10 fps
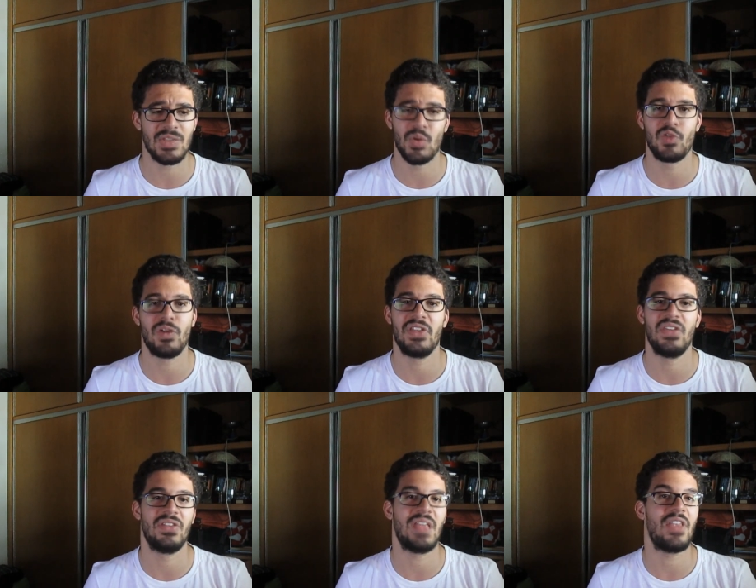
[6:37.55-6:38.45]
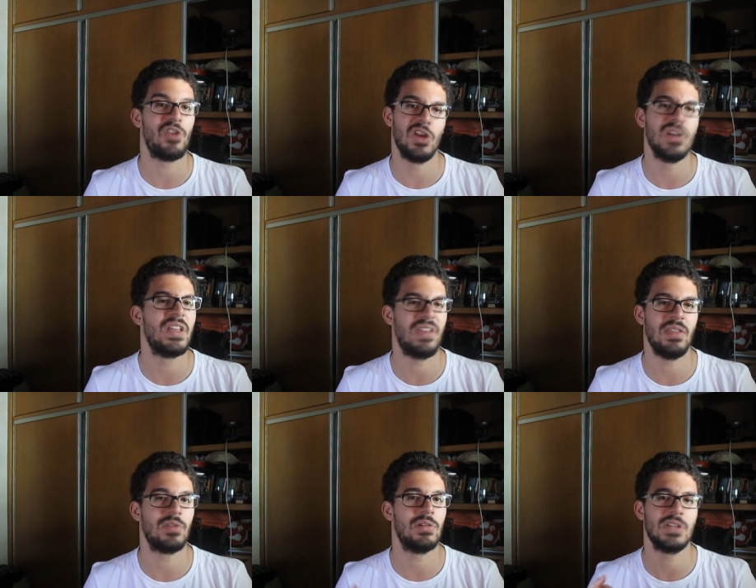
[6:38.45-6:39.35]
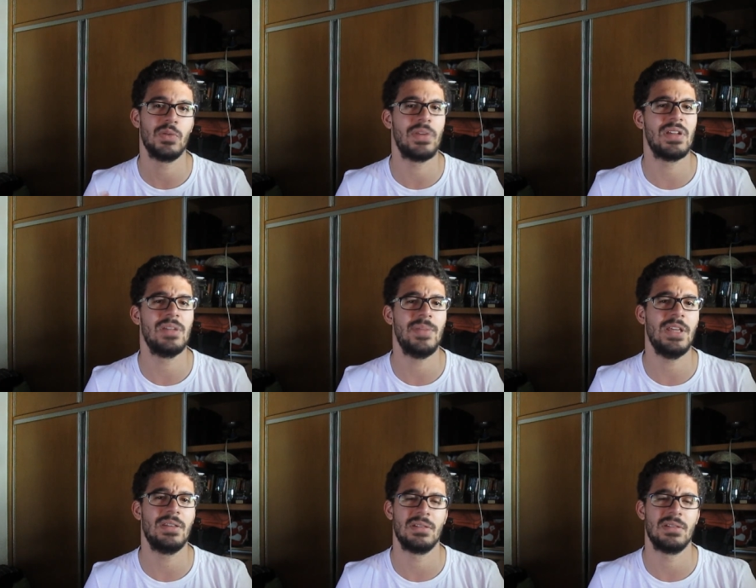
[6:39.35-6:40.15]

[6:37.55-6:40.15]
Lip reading: those voice isn't as good as I thought it was gonna be,